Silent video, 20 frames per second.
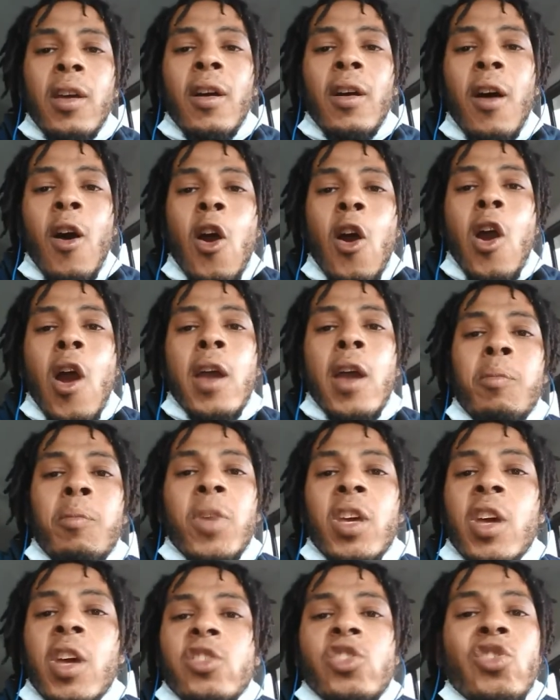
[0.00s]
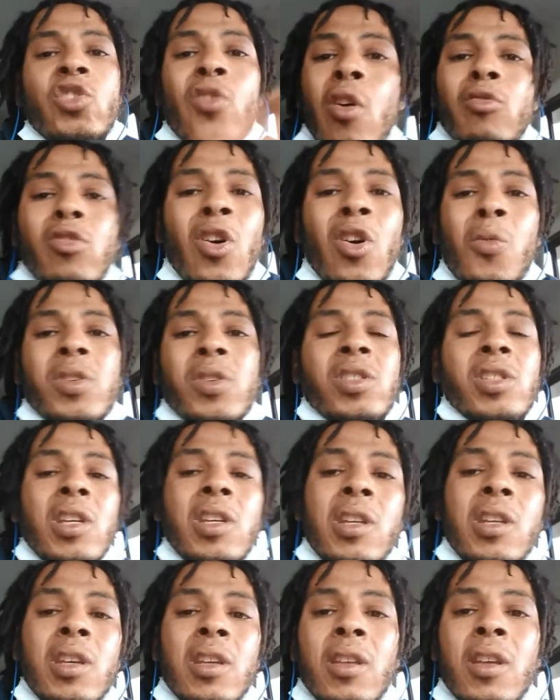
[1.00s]
All right, because you don't know what's
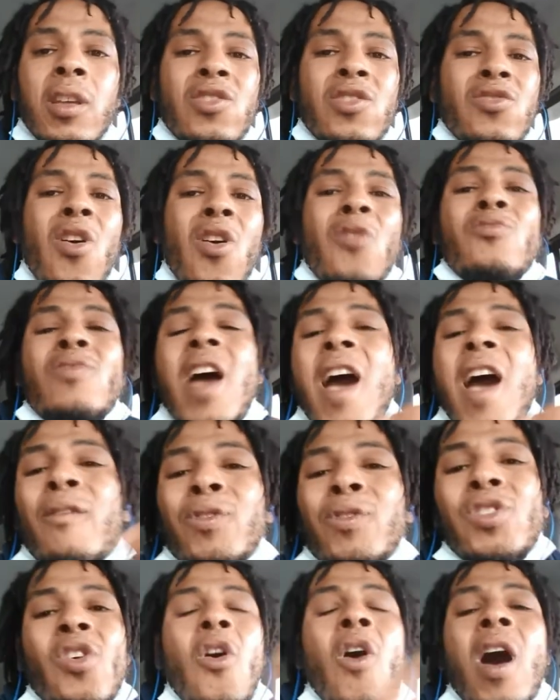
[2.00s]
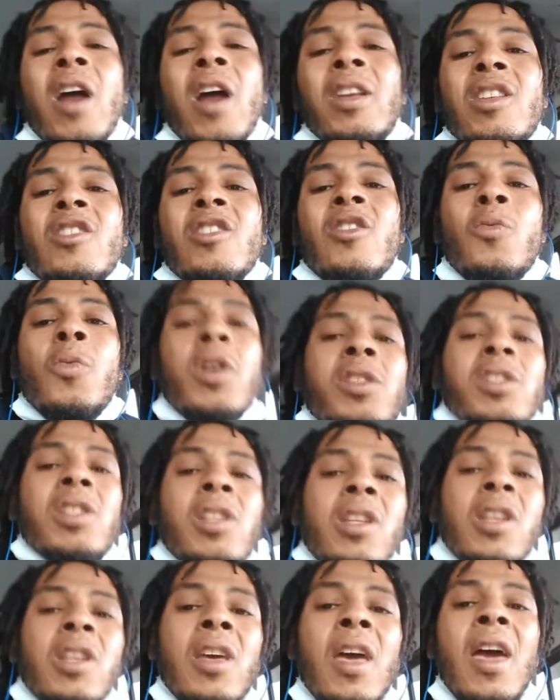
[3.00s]
in it you don't have no idea what's
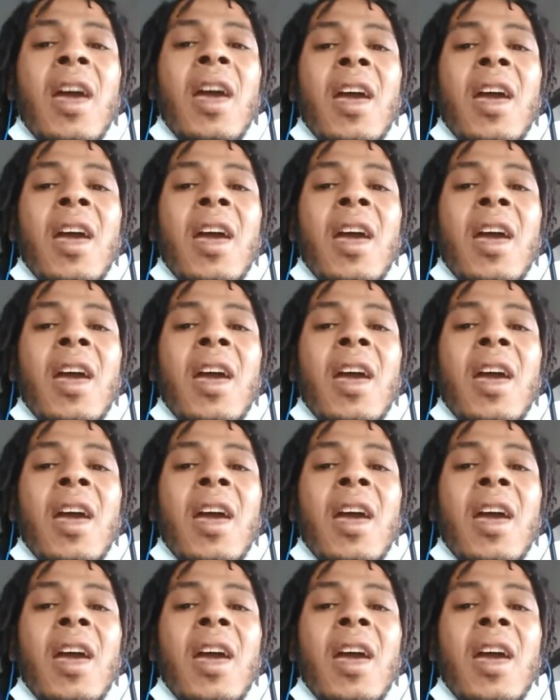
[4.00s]
in it.